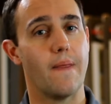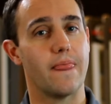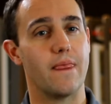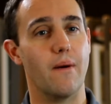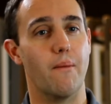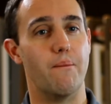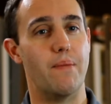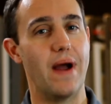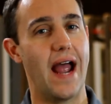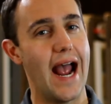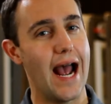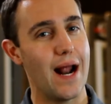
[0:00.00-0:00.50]
The
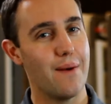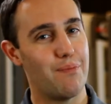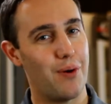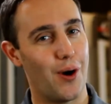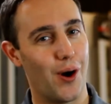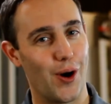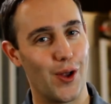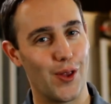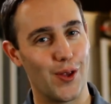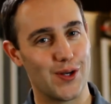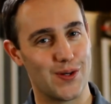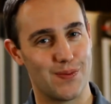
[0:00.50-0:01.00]
bad part
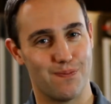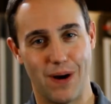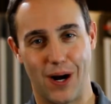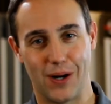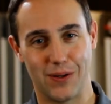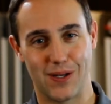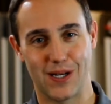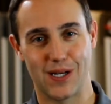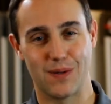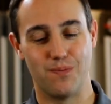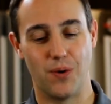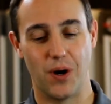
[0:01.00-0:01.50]
of about
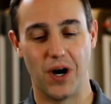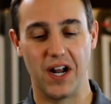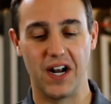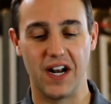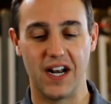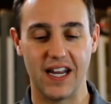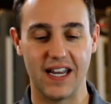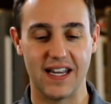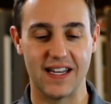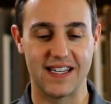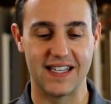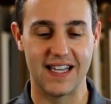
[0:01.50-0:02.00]
this button
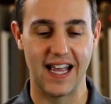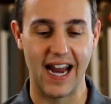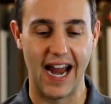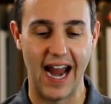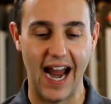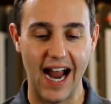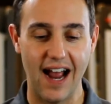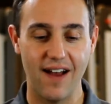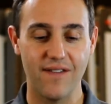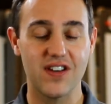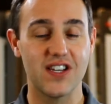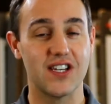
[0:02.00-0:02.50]
is they
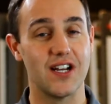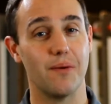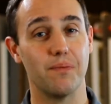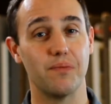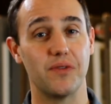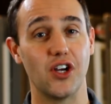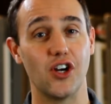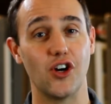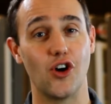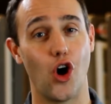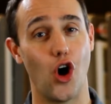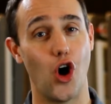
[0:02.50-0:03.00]
have
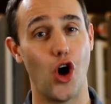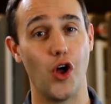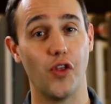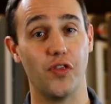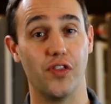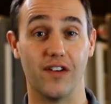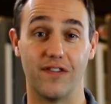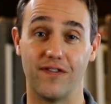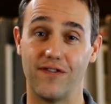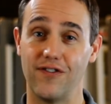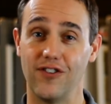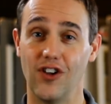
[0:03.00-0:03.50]
something called the
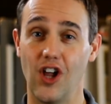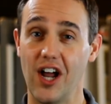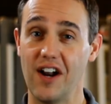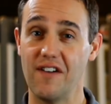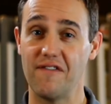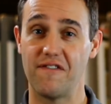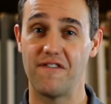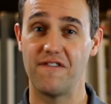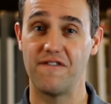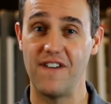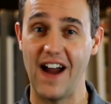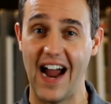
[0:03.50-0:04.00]
flood
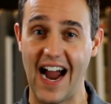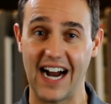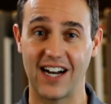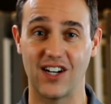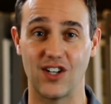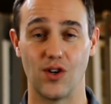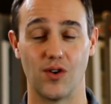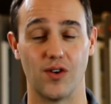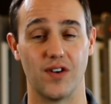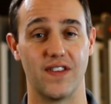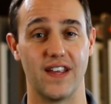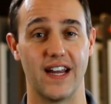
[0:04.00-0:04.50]

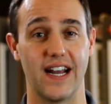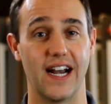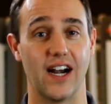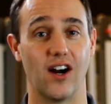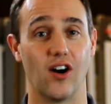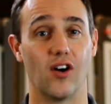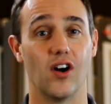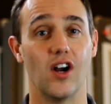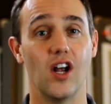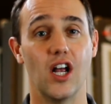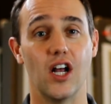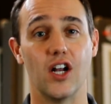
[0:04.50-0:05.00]
factor
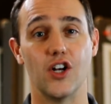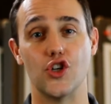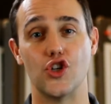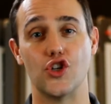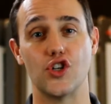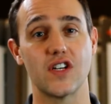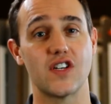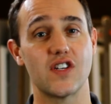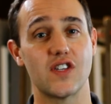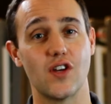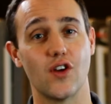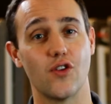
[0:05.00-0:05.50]
there
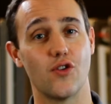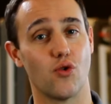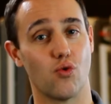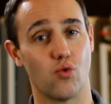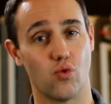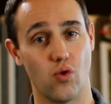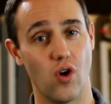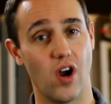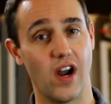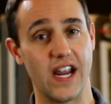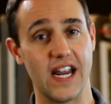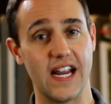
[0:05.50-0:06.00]
just to the
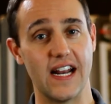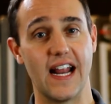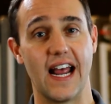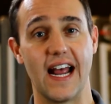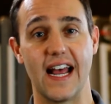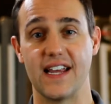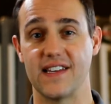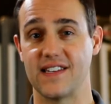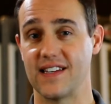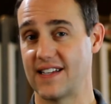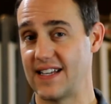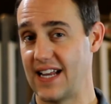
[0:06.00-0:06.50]
right
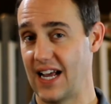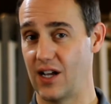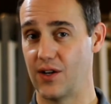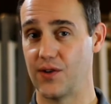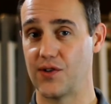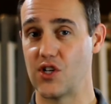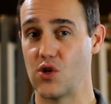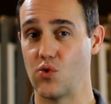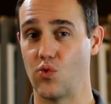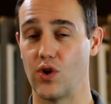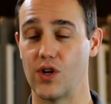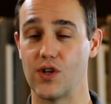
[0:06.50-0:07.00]
as it tells
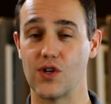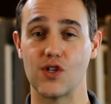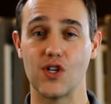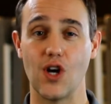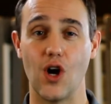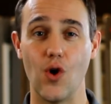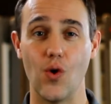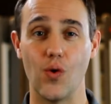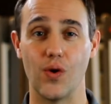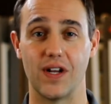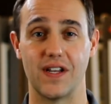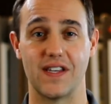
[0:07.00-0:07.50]
you what
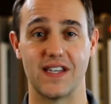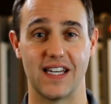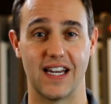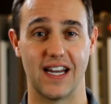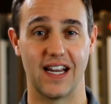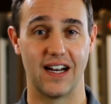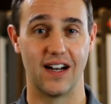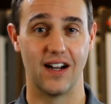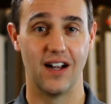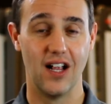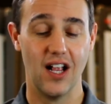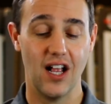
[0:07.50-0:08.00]
zone it's
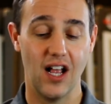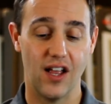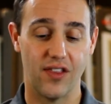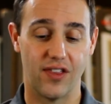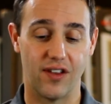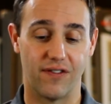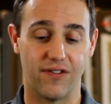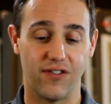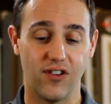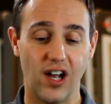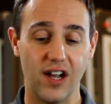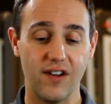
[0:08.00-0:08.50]
in. The
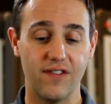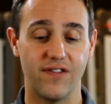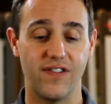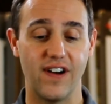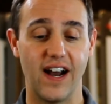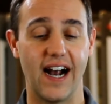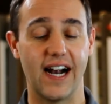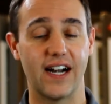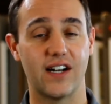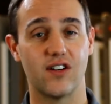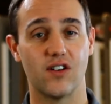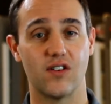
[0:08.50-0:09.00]
flood
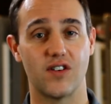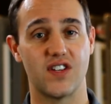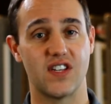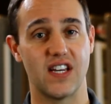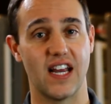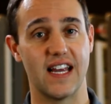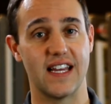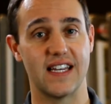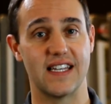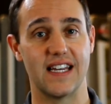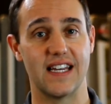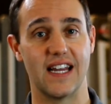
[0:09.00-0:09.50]
factor
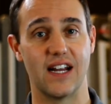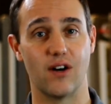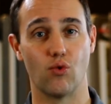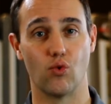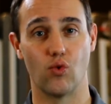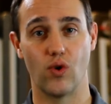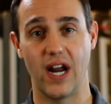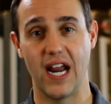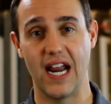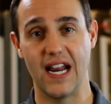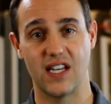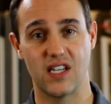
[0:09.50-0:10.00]
says it
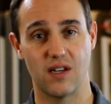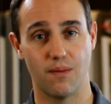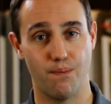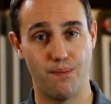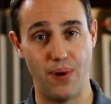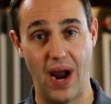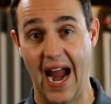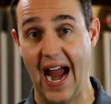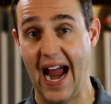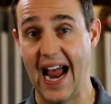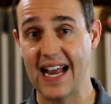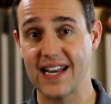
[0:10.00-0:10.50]
rates
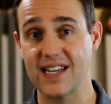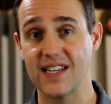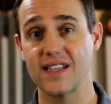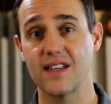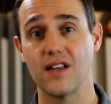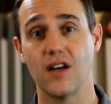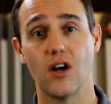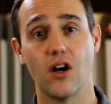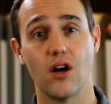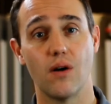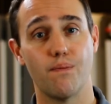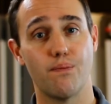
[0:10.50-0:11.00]
past,
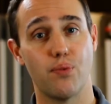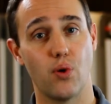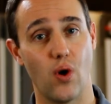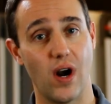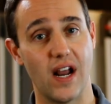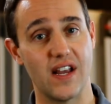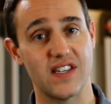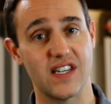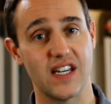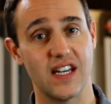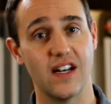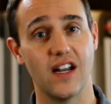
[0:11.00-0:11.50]

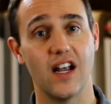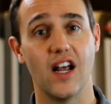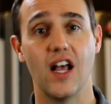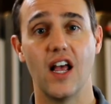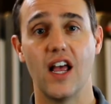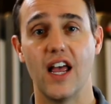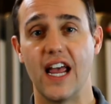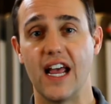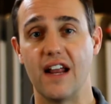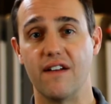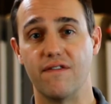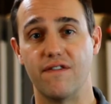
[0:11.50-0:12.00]
present,
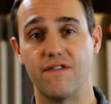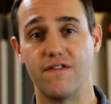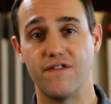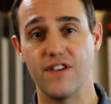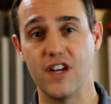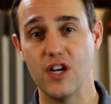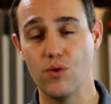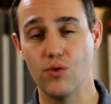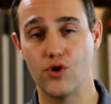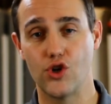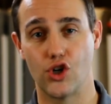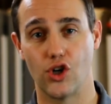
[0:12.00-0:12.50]
and
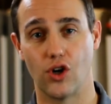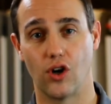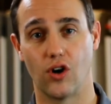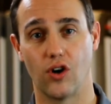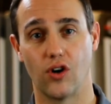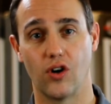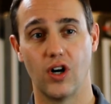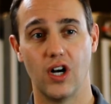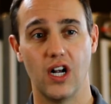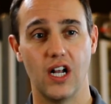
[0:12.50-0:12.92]
future